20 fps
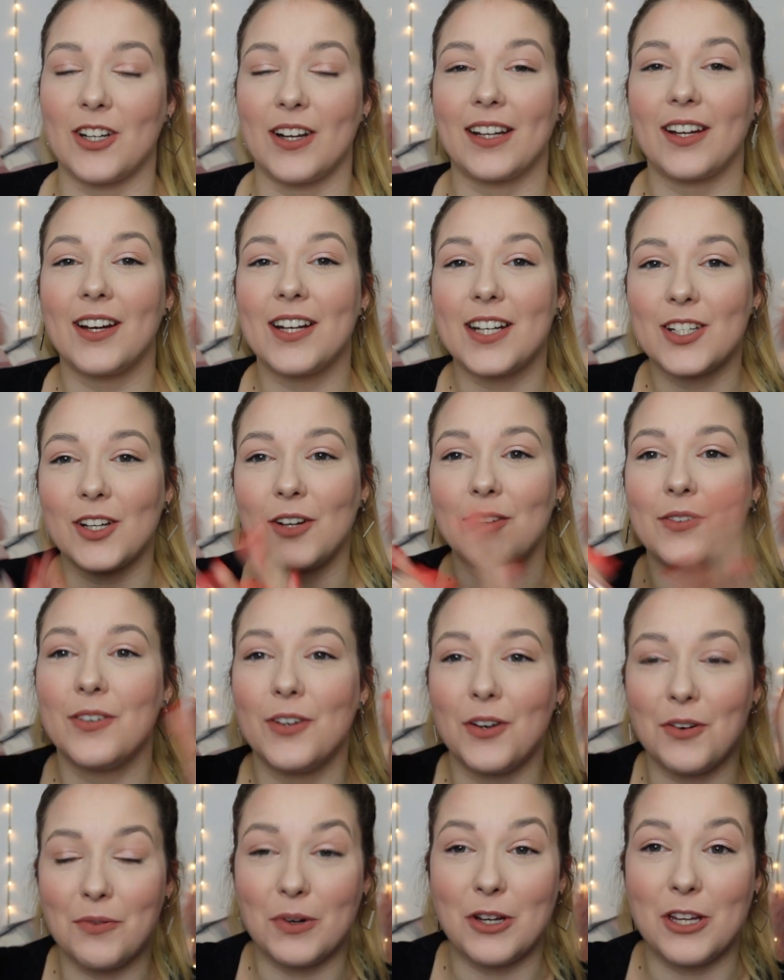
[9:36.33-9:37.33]
Like, I don't
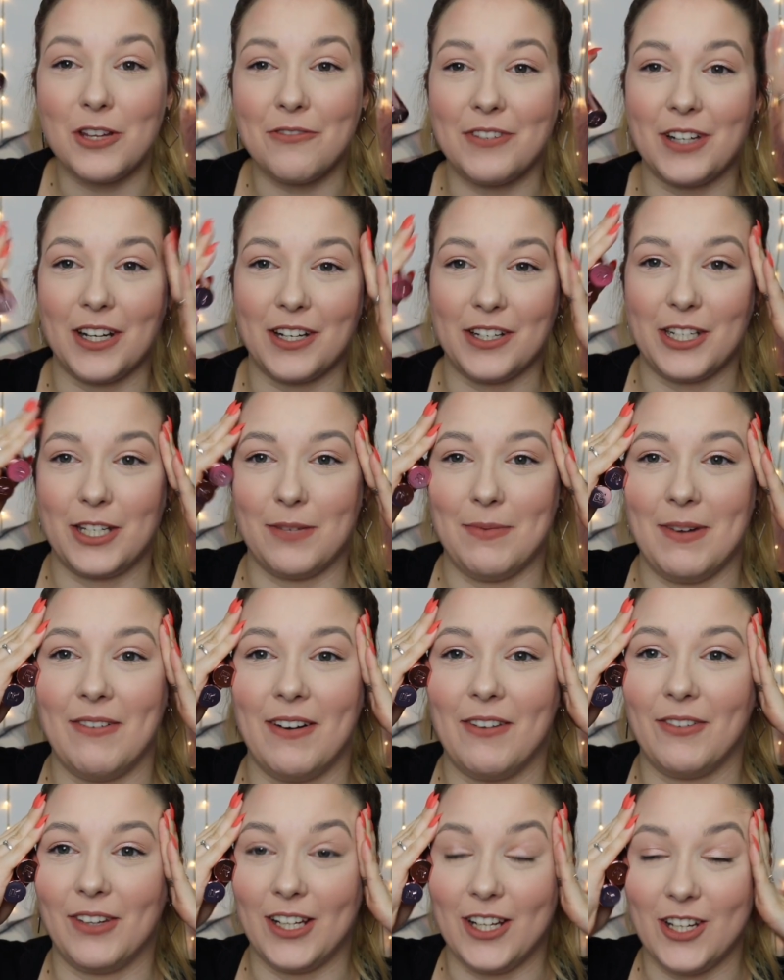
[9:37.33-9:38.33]
know what you've done to me,
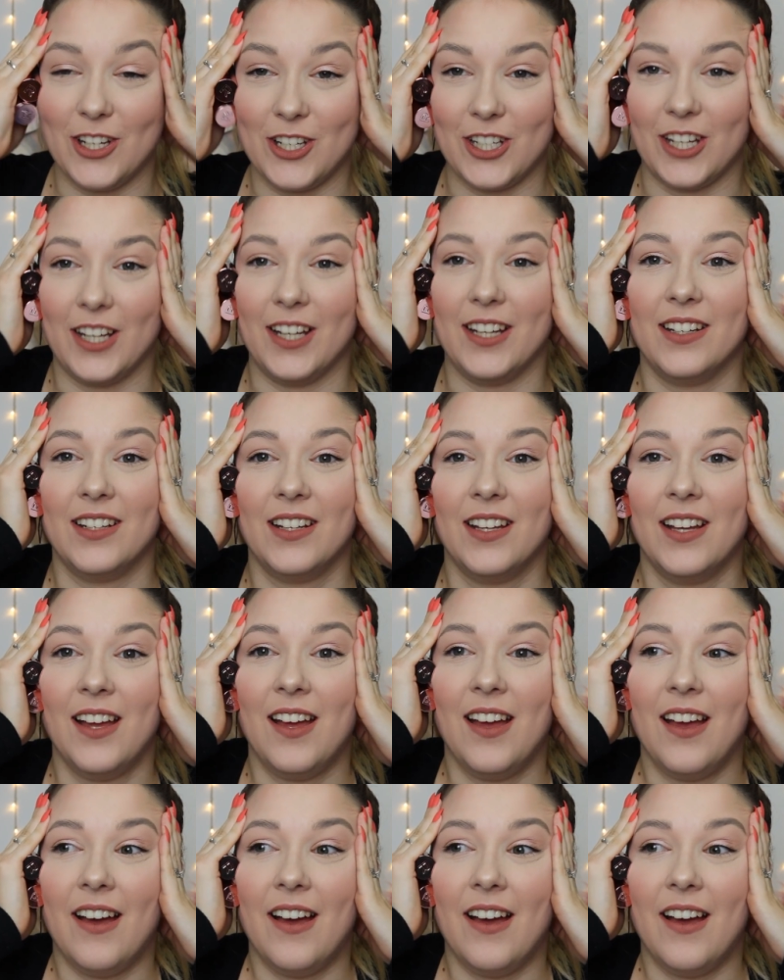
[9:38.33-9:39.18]
Revolution.